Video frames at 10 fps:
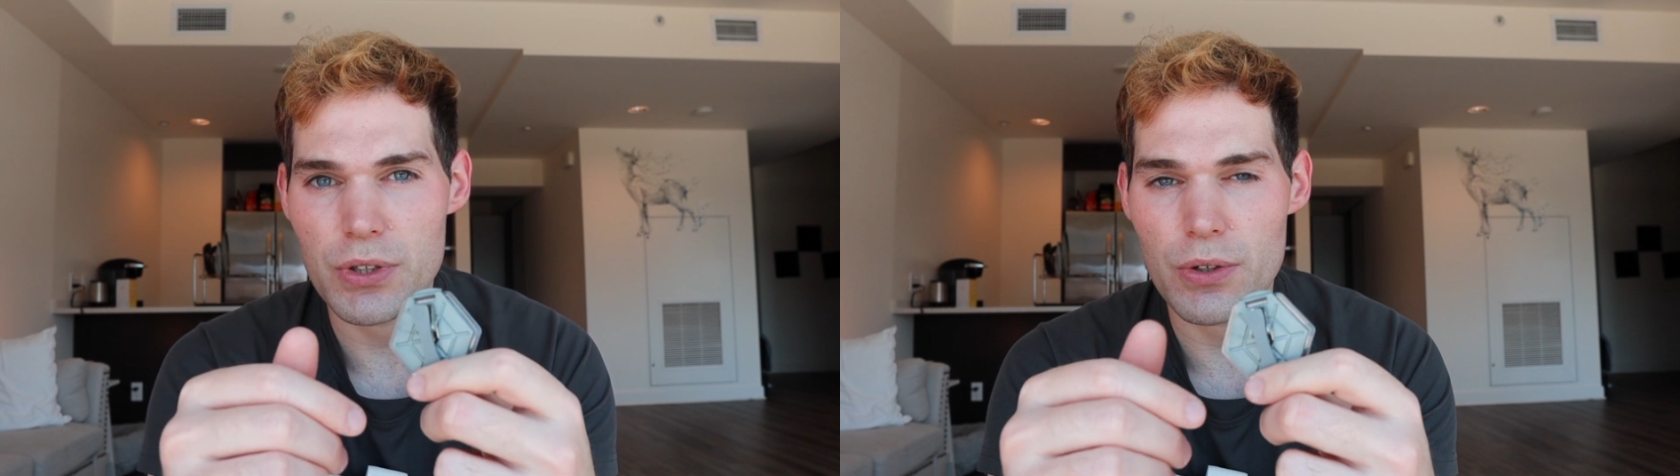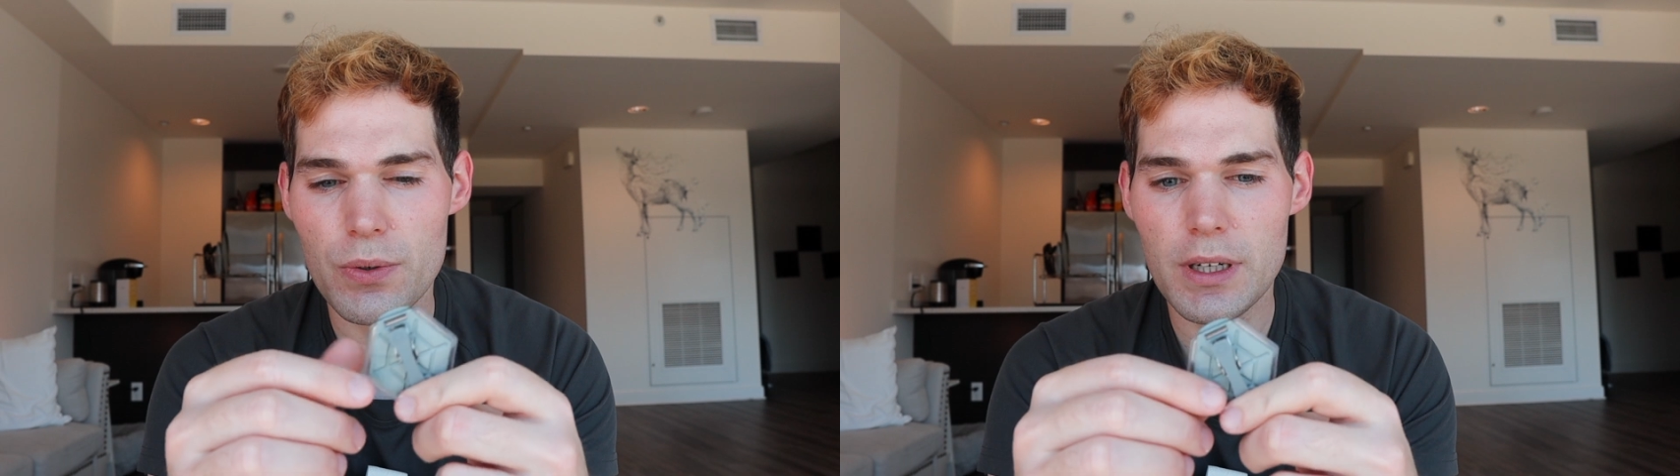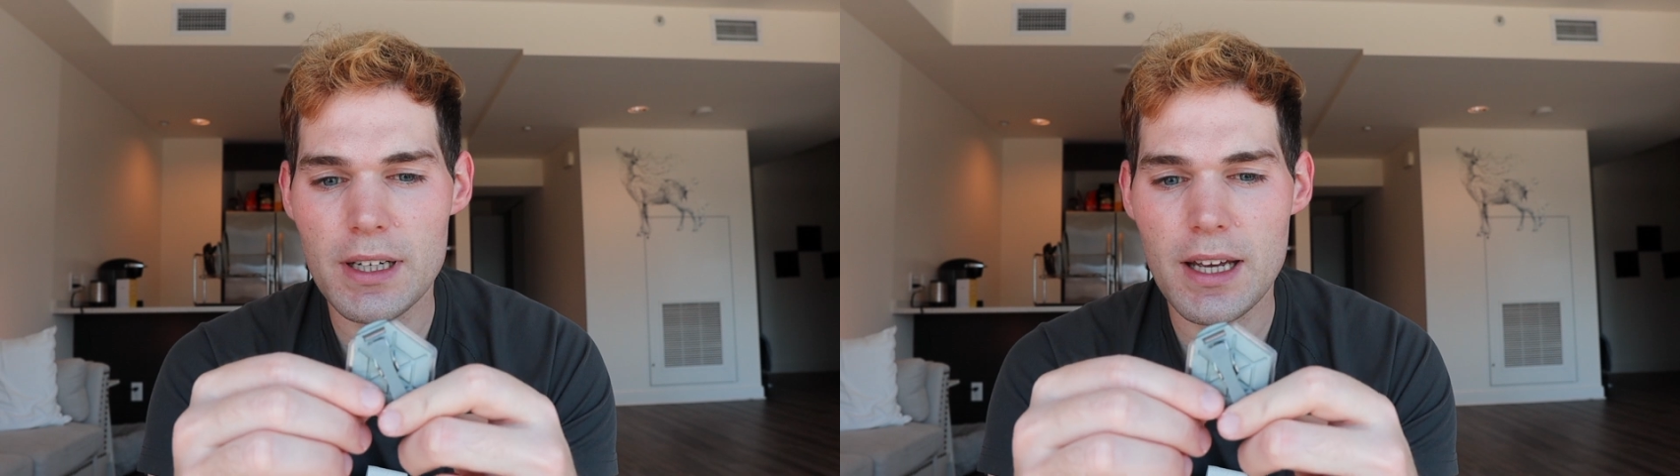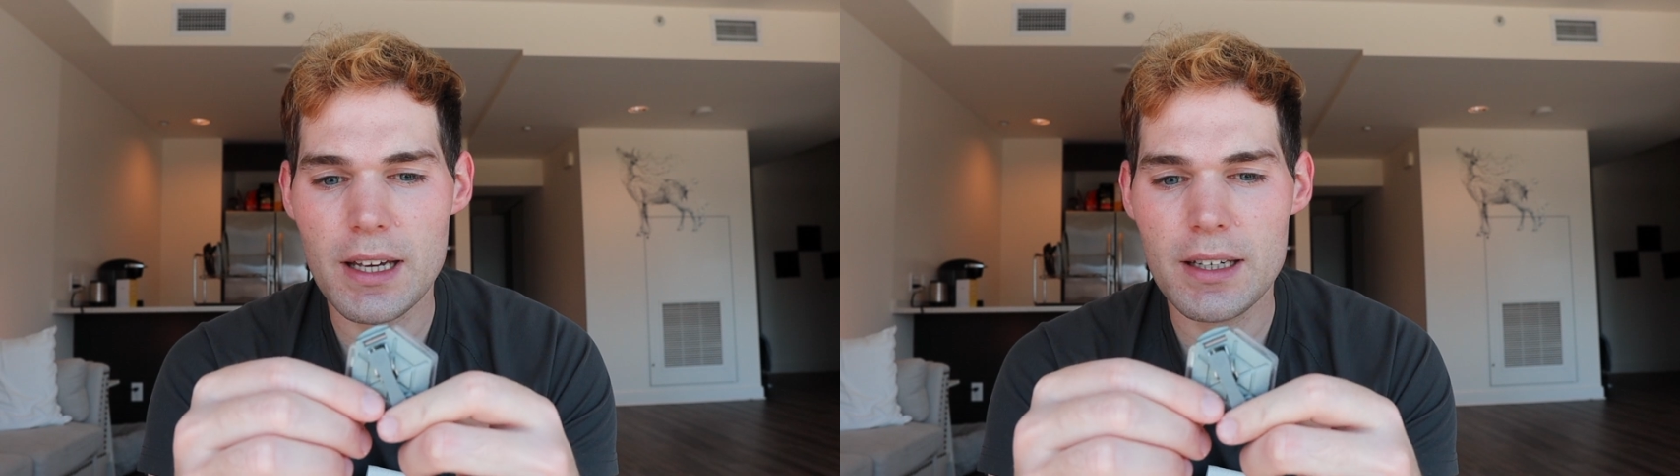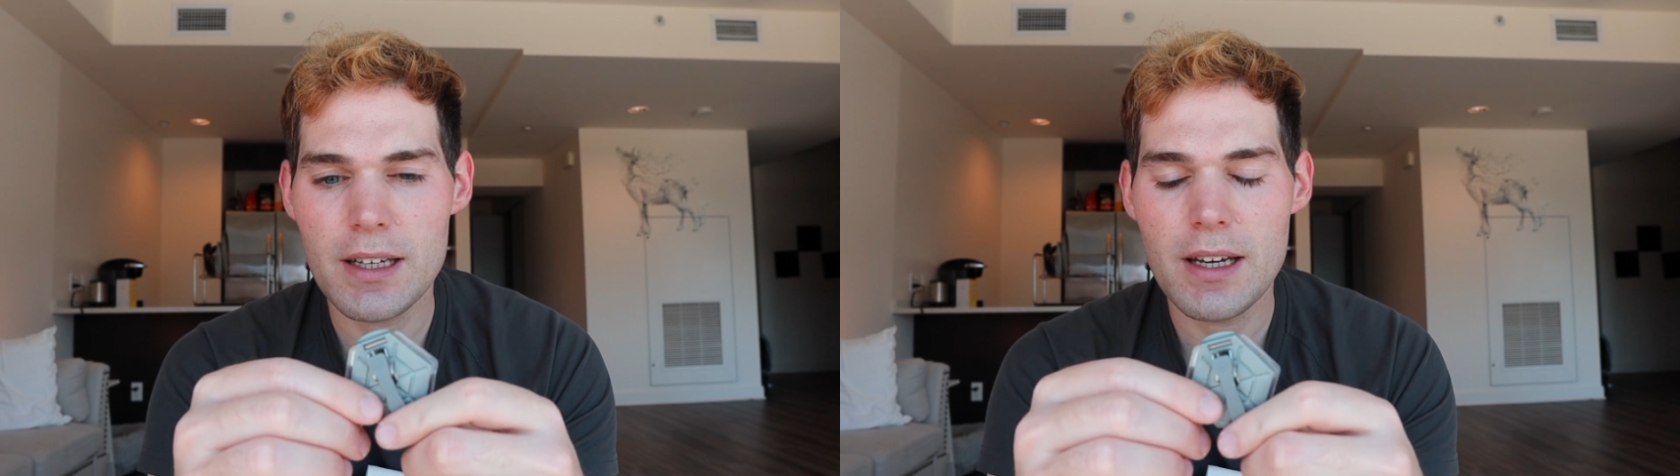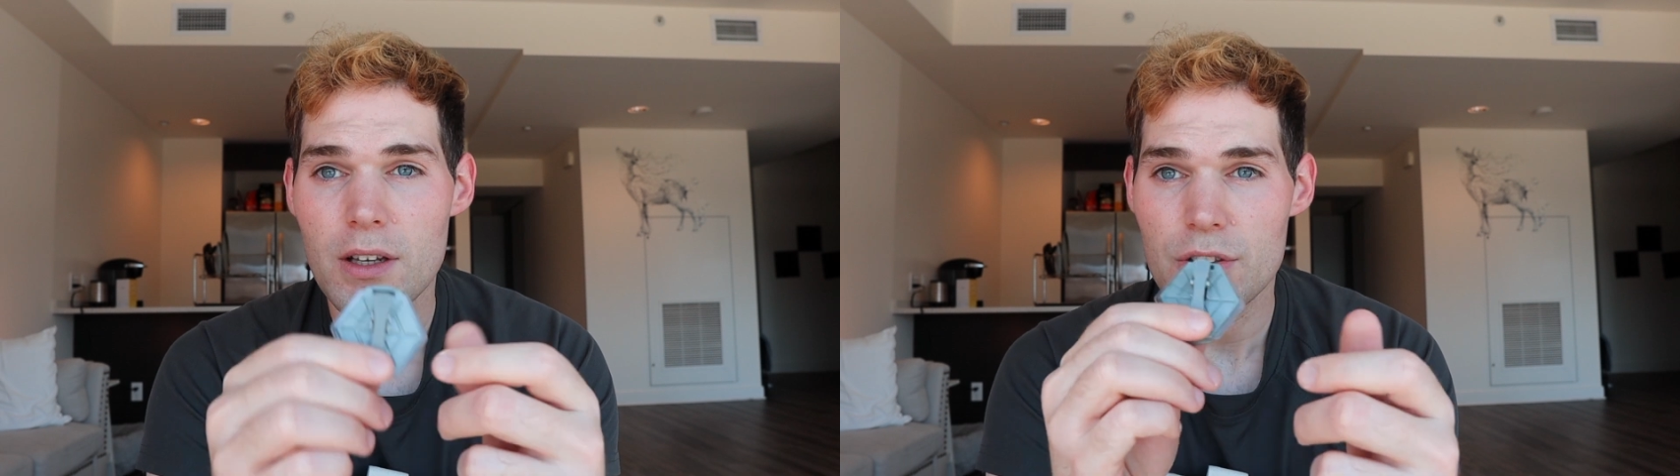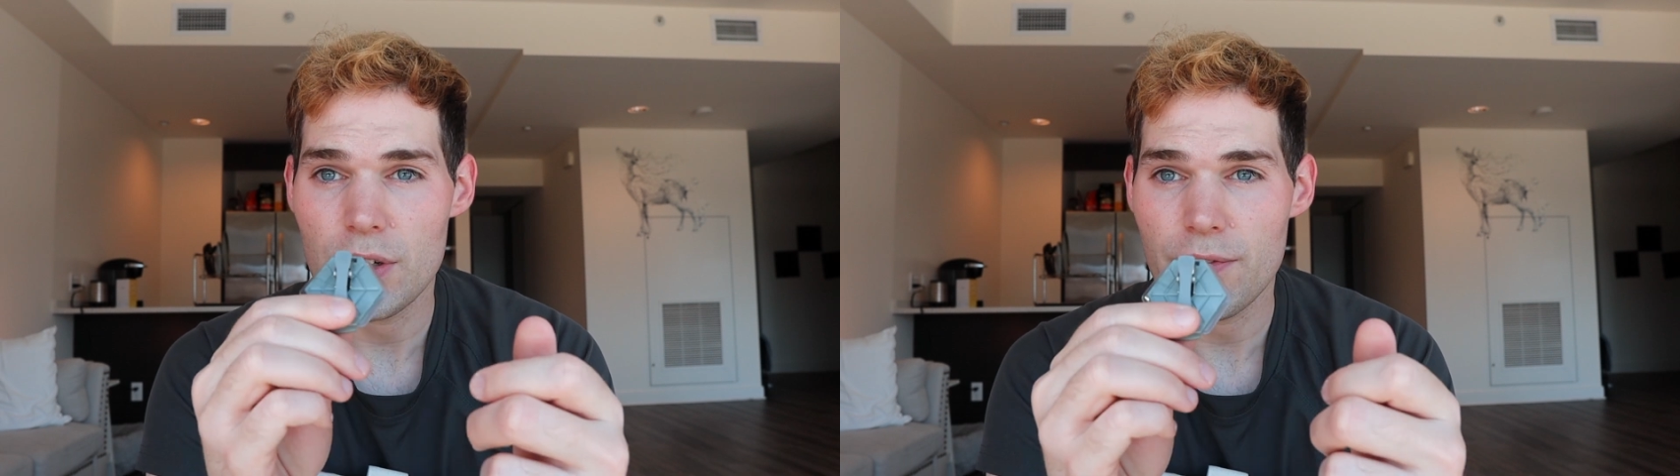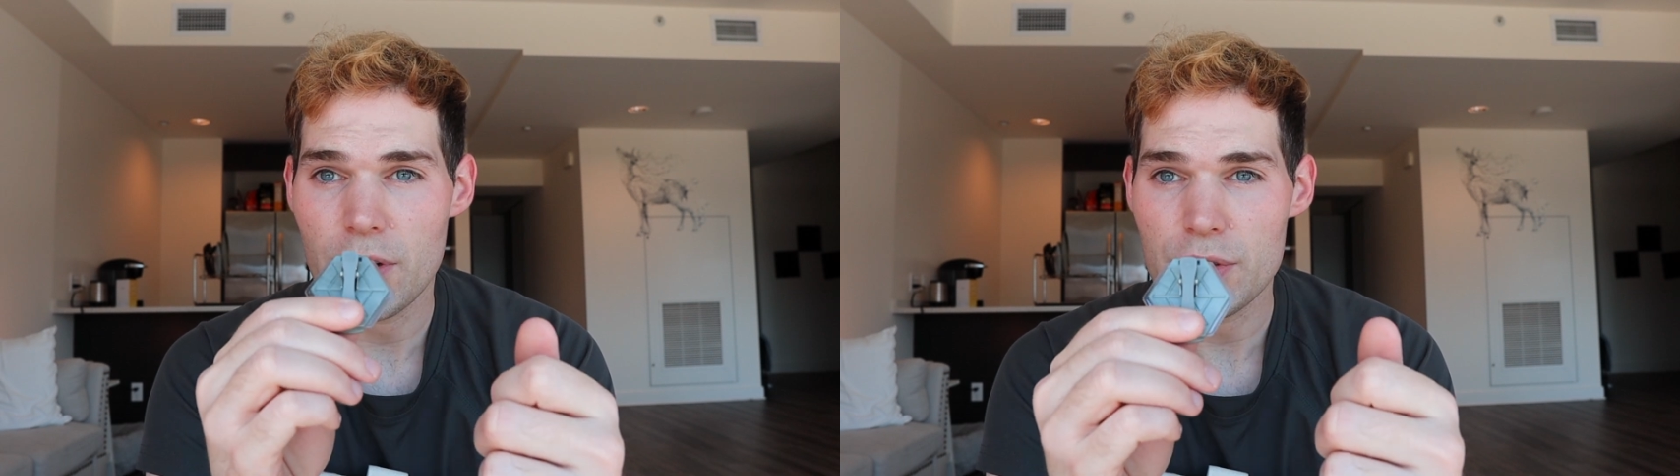to in a day. So
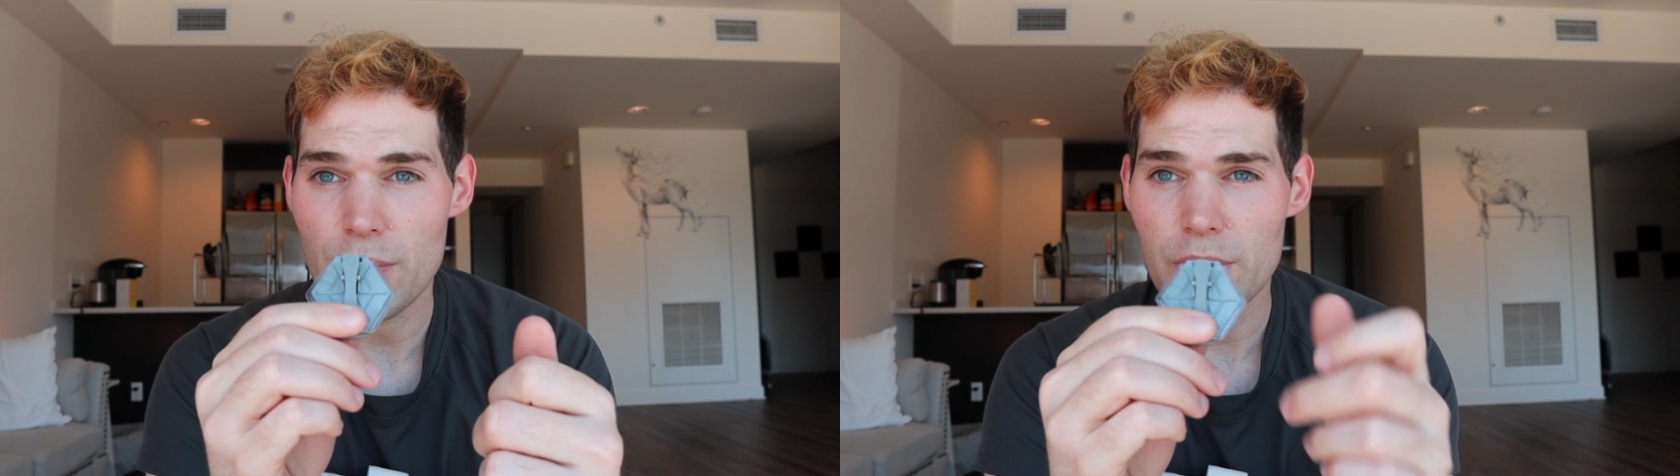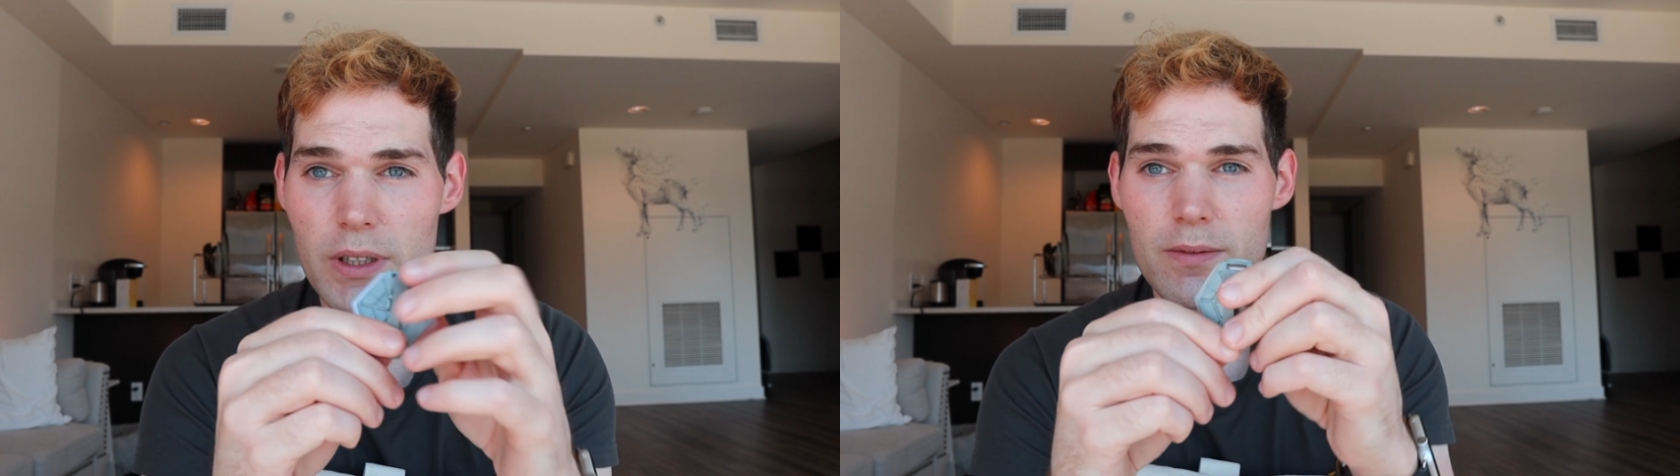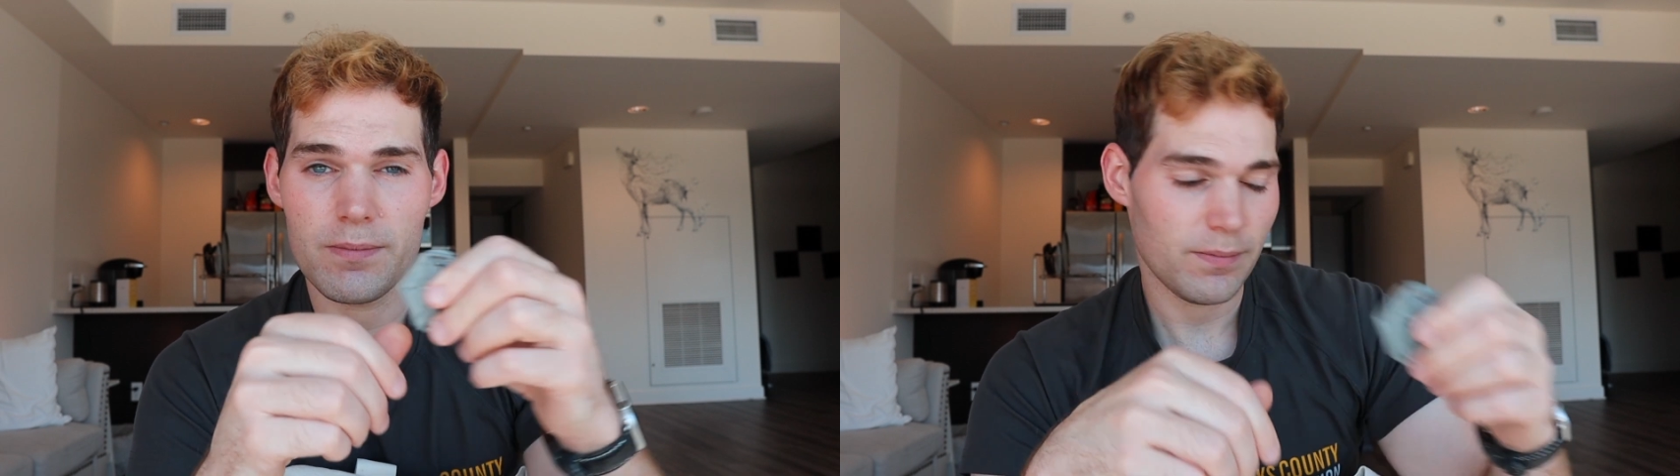far, so good.